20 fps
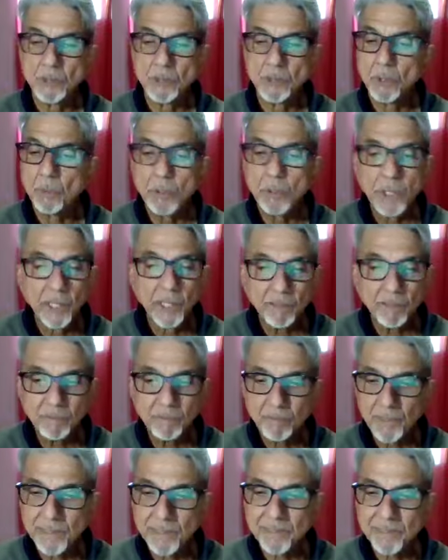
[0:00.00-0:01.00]
So we
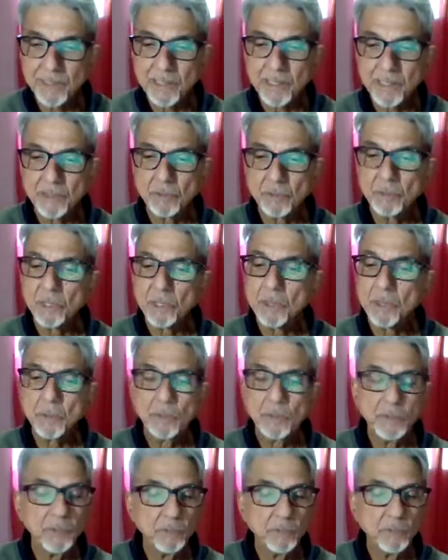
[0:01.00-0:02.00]
have vasanas, we are
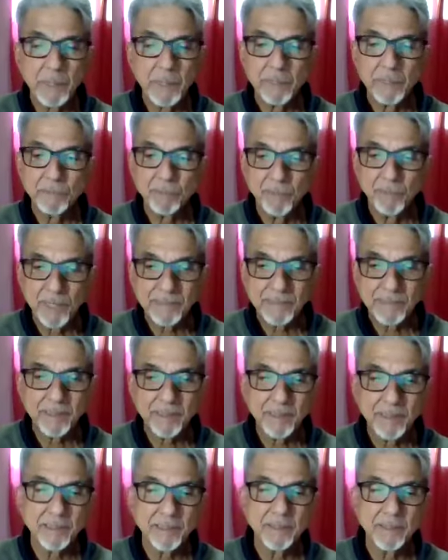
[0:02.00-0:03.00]
moved by
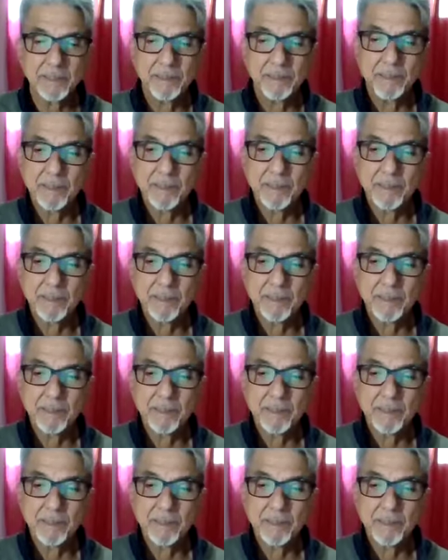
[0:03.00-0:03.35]
vasanas.